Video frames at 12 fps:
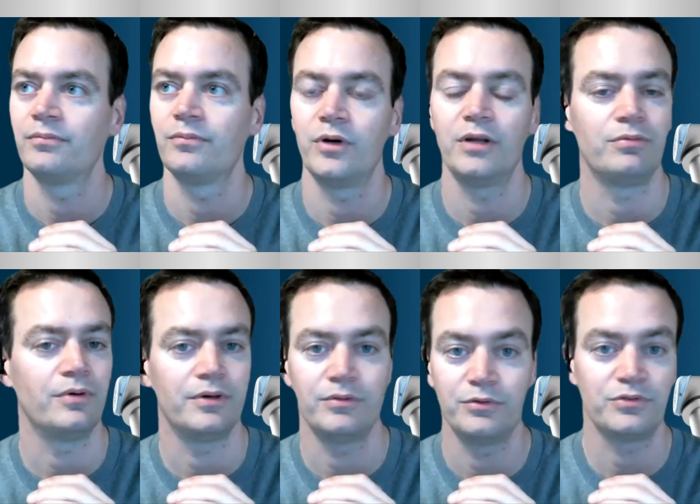
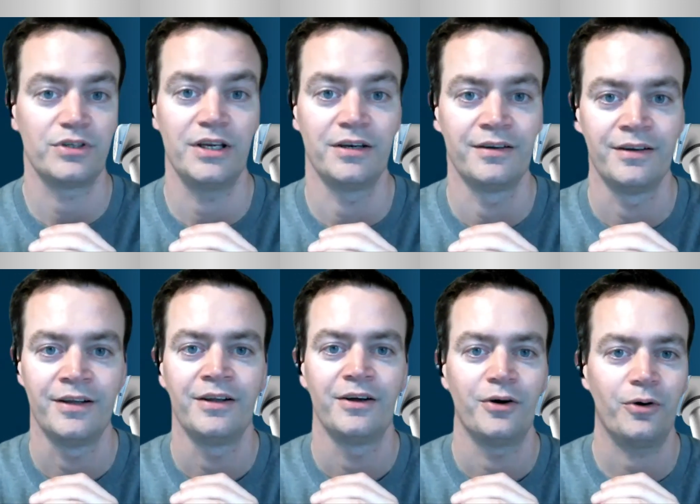We've seen
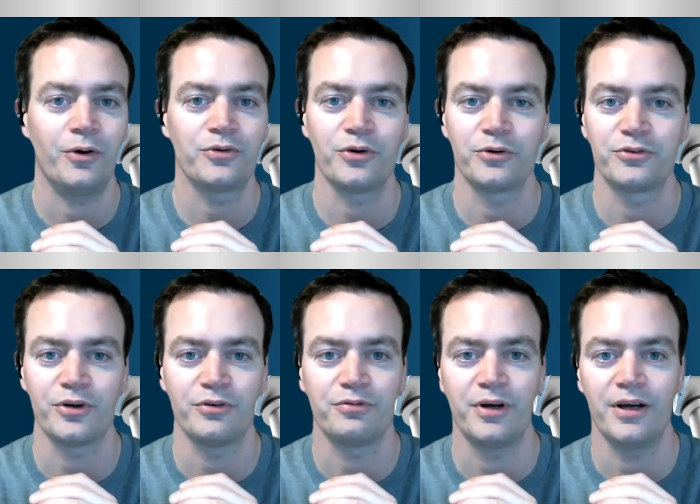all sorts
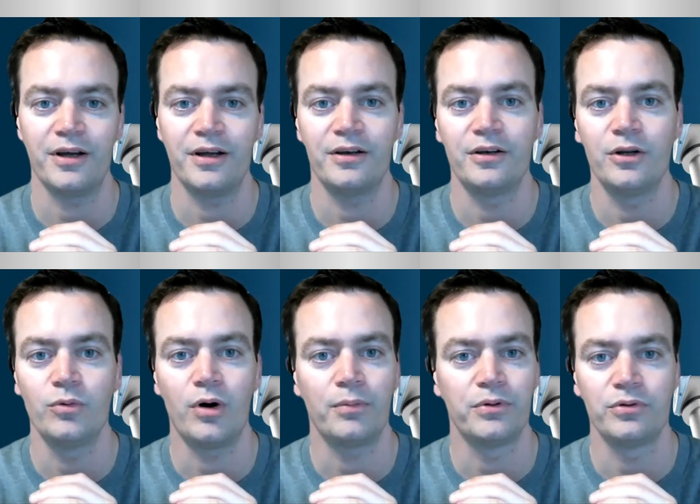of
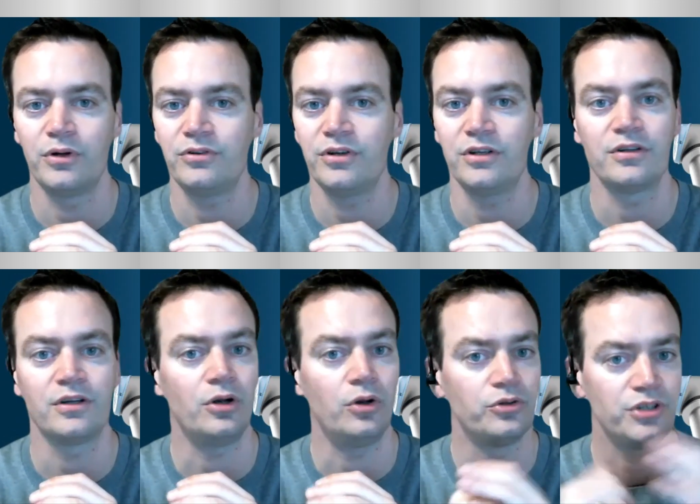new opportunities in
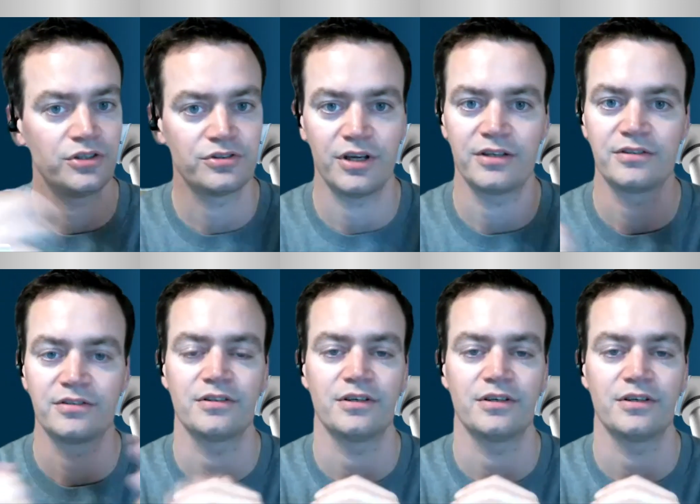the logistics.